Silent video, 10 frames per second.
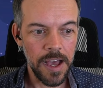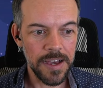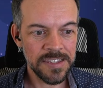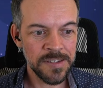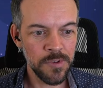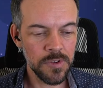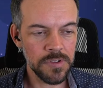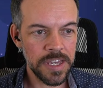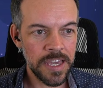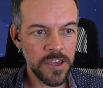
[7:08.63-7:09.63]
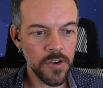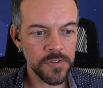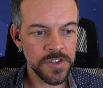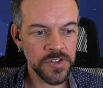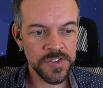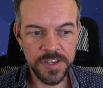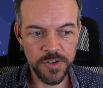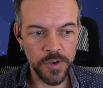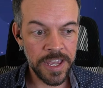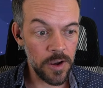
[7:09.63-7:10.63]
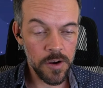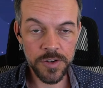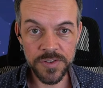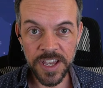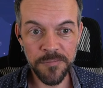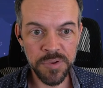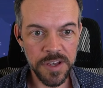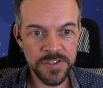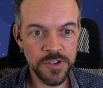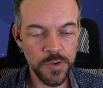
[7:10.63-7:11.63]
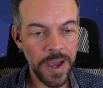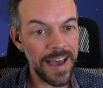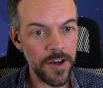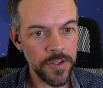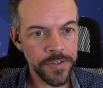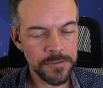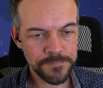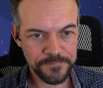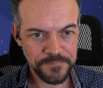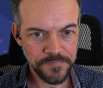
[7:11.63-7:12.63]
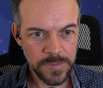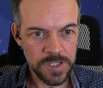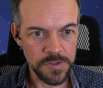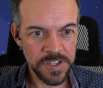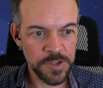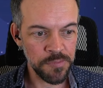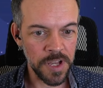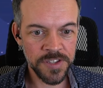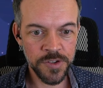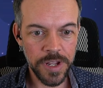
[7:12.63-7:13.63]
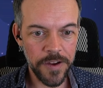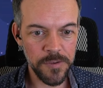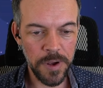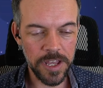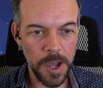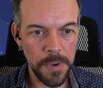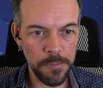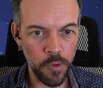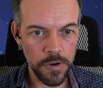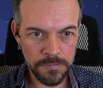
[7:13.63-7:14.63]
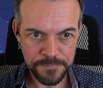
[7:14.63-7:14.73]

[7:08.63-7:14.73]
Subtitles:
Similarly here, this just says your characters have +2 health. So this is +2 to everybody on my board,